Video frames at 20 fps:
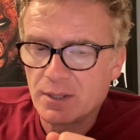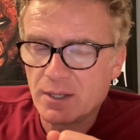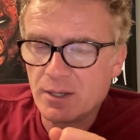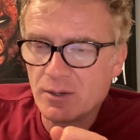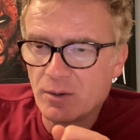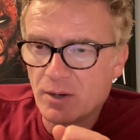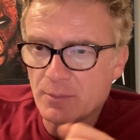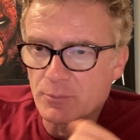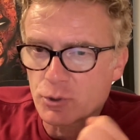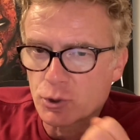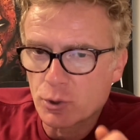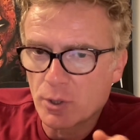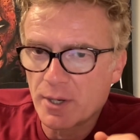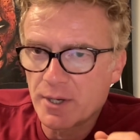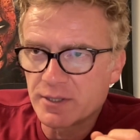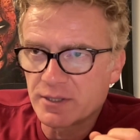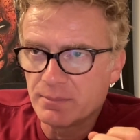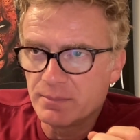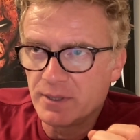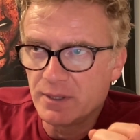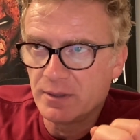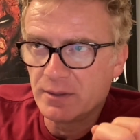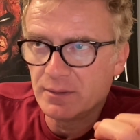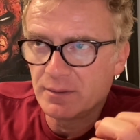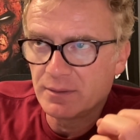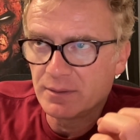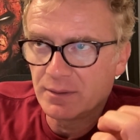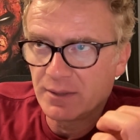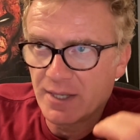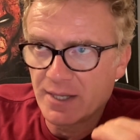I'm trying to
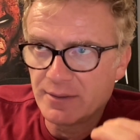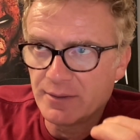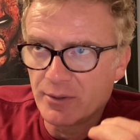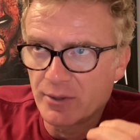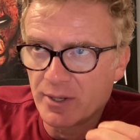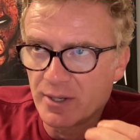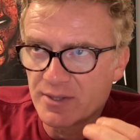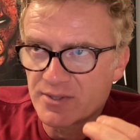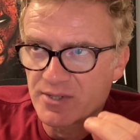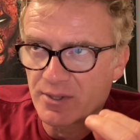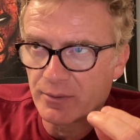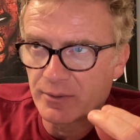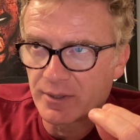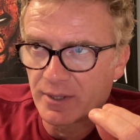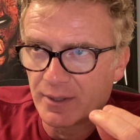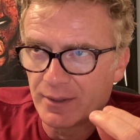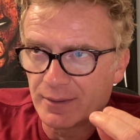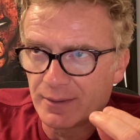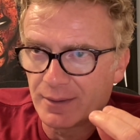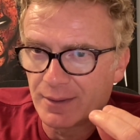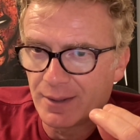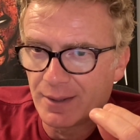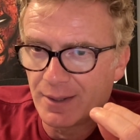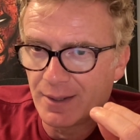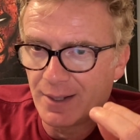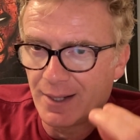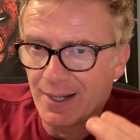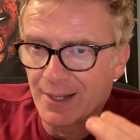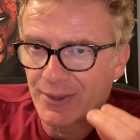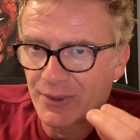get in their head. Say, okay,
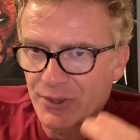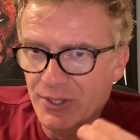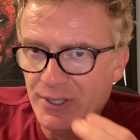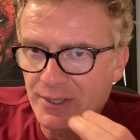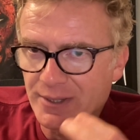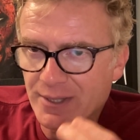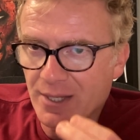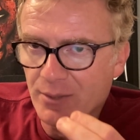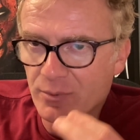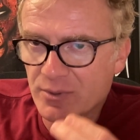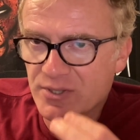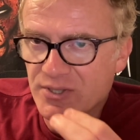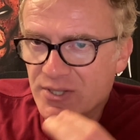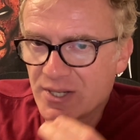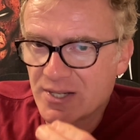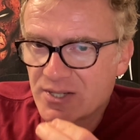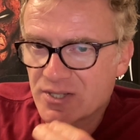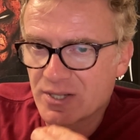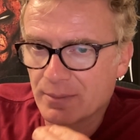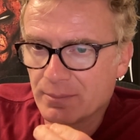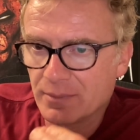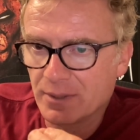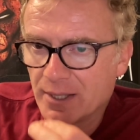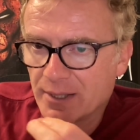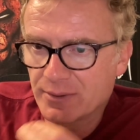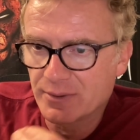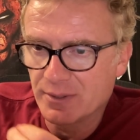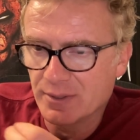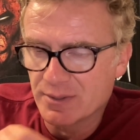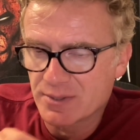I think they would say something
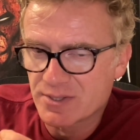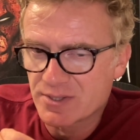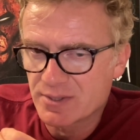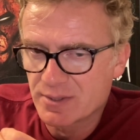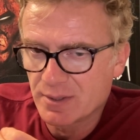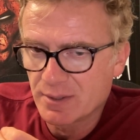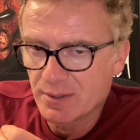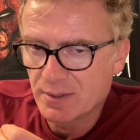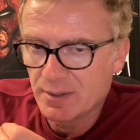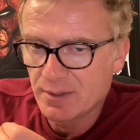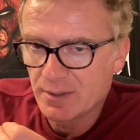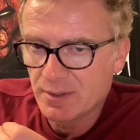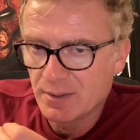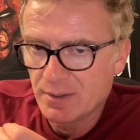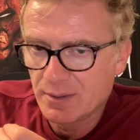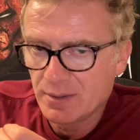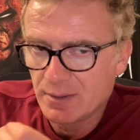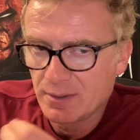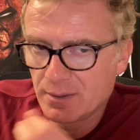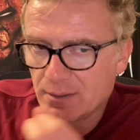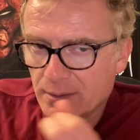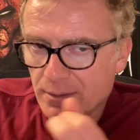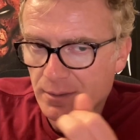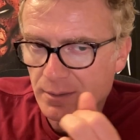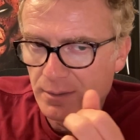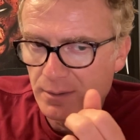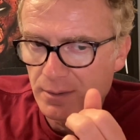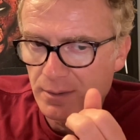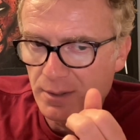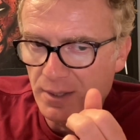like this.
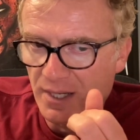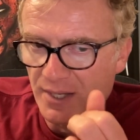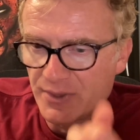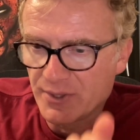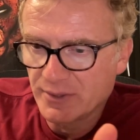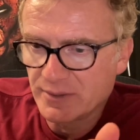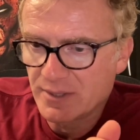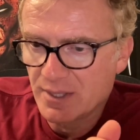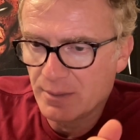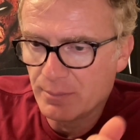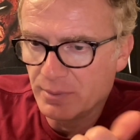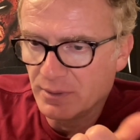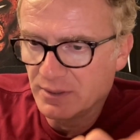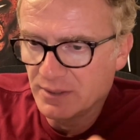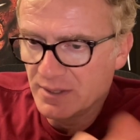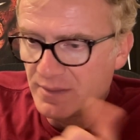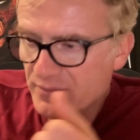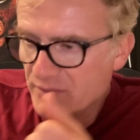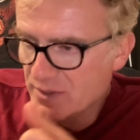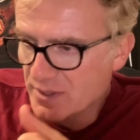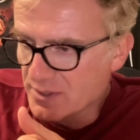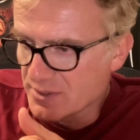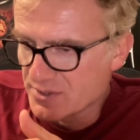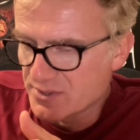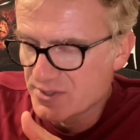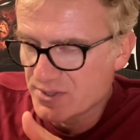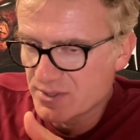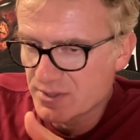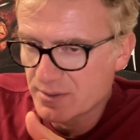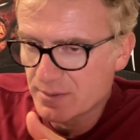I think they believe
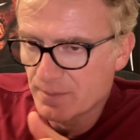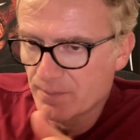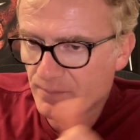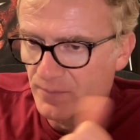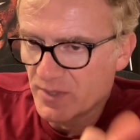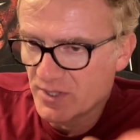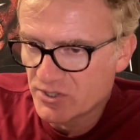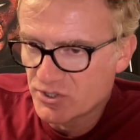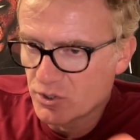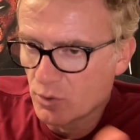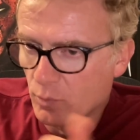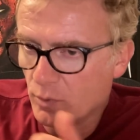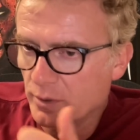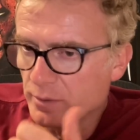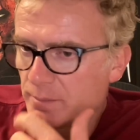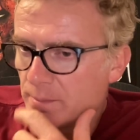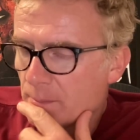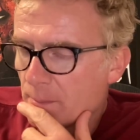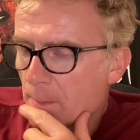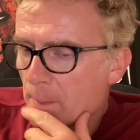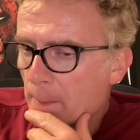this, and so on.